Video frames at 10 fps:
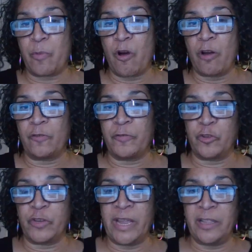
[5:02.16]
a part of
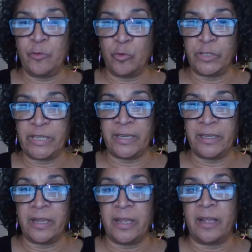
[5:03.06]
your daily
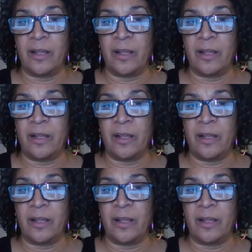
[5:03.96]
routine,